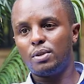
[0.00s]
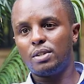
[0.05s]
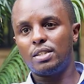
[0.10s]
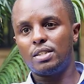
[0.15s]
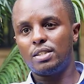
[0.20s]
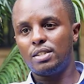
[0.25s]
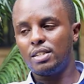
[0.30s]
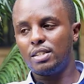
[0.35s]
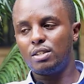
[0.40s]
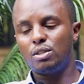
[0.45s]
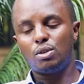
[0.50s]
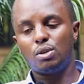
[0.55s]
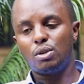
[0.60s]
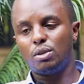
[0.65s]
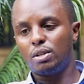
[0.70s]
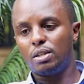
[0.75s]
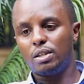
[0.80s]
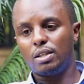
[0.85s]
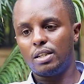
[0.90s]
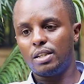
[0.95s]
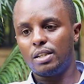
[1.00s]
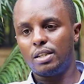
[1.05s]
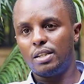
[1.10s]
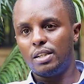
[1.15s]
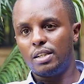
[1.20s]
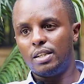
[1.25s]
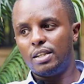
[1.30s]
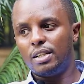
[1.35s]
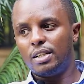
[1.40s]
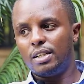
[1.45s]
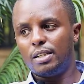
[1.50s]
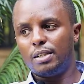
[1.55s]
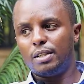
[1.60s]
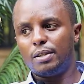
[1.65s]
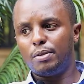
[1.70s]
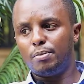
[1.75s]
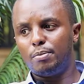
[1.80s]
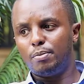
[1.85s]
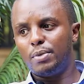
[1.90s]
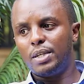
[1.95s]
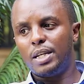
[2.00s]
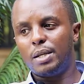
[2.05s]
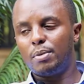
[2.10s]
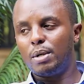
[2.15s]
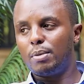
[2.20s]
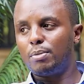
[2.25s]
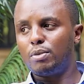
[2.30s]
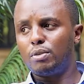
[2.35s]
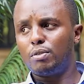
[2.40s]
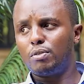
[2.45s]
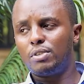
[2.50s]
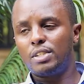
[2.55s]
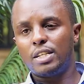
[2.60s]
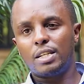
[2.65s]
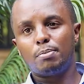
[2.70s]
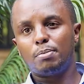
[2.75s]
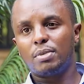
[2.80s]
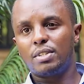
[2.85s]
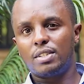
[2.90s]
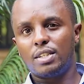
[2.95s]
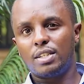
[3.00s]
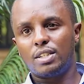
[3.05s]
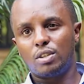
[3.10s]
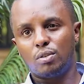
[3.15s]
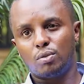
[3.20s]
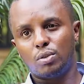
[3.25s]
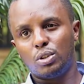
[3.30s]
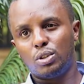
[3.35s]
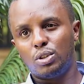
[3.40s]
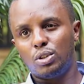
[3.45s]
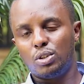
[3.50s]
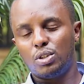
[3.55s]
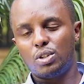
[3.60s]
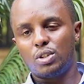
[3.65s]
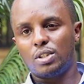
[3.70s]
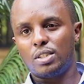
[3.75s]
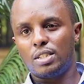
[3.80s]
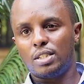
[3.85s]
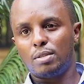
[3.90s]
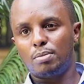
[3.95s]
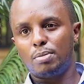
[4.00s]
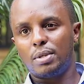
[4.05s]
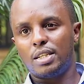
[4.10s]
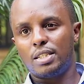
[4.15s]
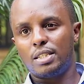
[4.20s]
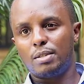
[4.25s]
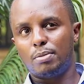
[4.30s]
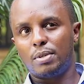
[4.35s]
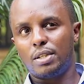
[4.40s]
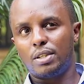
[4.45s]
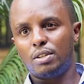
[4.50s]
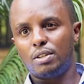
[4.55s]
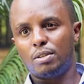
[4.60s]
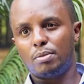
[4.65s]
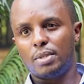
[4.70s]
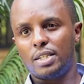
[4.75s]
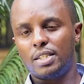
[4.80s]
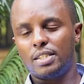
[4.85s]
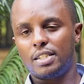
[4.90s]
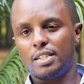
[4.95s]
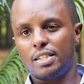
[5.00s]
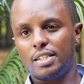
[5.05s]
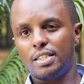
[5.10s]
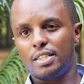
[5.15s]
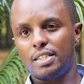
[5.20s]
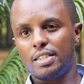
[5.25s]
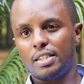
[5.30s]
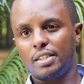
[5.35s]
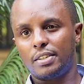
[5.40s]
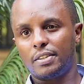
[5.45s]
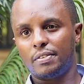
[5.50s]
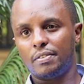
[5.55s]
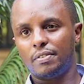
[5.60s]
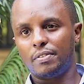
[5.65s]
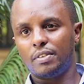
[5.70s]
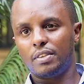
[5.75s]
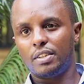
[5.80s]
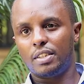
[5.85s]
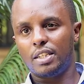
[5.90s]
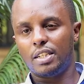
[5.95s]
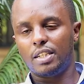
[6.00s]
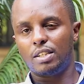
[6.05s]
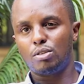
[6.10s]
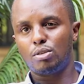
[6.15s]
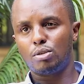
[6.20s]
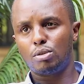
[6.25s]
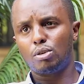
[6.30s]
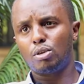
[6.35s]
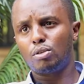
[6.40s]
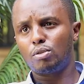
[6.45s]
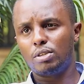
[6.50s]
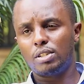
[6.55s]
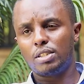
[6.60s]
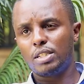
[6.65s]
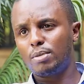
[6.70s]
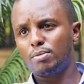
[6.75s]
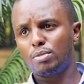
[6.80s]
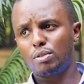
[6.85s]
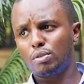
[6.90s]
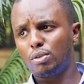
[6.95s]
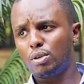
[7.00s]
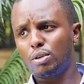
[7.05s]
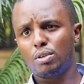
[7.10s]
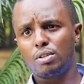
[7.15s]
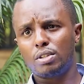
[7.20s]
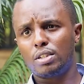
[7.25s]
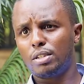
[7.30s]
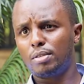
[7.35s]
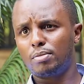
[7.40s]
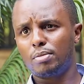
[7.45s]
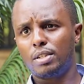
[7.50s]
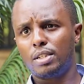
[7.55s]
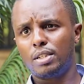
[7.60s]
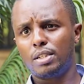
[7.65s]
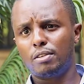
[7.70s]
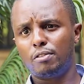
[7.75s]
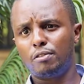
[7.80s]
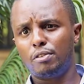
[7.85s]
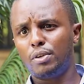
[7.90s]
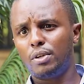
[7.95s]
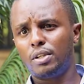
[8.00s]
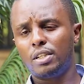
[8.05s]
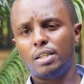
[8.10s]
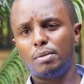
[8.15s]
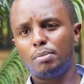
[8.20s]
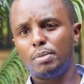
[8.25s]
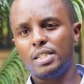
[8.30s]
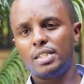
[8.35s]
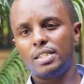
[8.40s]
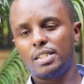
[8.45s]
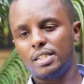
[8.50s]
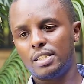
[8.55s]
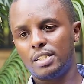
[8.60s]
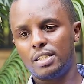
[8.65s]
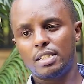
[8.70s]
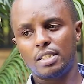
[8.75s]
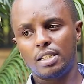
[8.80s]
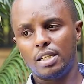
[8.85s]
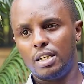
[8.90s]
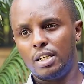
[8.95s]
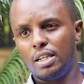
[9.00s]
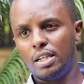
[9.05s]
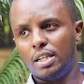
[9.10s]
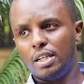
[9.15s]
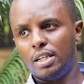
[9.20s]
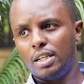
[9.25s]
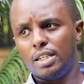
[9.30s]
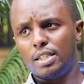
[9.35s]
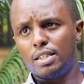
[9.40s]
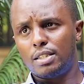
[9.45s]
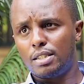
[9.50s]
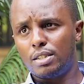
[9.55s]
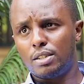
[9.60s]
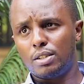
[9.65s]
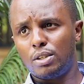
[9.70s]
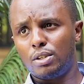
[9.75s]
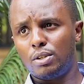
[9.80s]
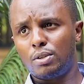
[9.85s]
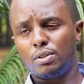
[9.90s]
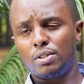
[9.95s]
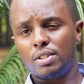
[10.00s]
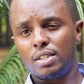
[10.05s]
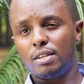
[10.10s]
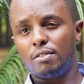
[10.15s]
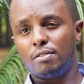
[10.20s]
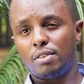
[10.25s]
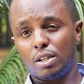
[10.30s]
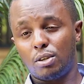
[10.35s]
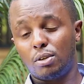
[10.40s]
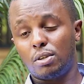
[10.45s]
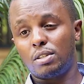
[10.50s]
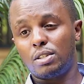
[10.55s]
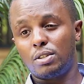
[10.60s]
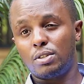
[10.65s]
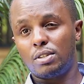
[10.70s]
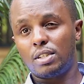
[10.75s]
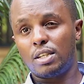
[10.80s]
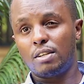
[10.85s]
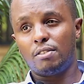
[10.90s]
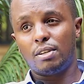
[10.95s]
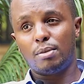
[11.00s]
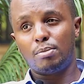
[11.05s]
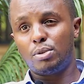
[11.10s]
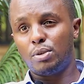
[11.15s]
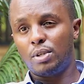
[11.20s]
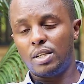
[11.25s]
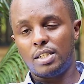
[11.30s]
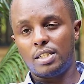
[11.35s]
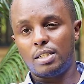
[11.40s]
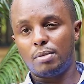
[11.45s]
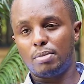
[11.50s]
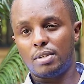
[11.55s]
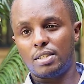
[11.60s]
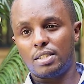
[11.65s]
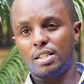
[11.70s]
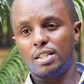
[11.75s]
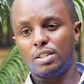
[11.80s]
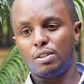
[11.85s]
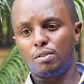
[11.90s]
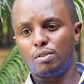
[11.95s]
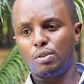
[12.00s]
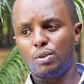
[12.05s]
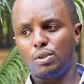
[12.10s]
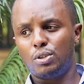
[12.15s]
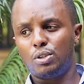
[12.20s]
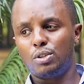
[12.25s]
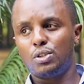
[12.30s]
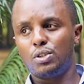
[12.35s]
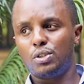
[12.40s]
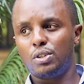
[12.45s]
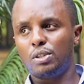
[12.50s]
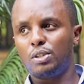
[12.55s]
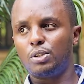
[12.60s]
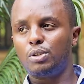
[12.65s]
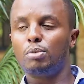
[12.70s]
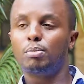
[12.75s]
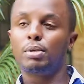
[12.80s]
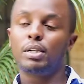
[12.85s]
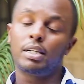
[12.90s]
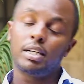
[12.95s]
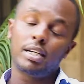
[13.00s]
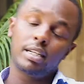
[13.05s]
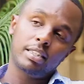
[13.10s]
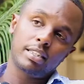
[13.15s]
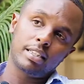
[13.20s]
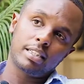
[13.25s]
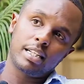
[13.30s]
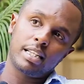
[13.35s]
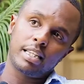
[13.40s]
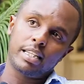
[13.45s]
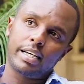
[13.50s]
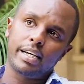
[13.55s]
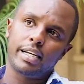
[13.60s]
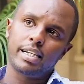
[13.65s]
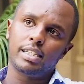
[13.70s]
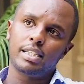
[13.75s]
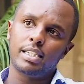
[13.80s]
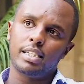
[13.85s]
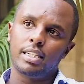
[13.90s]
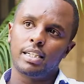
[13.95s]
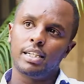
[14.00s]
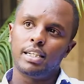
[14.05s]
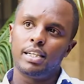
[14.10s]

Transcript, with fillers: with is just your uh, minimum of 10% of what you usually sp spend on maintenance. Yeah, so in terms of cost and uh, fuel and maintenance, it's you save a lot. You save up to 80% of what you usually do. But other than that,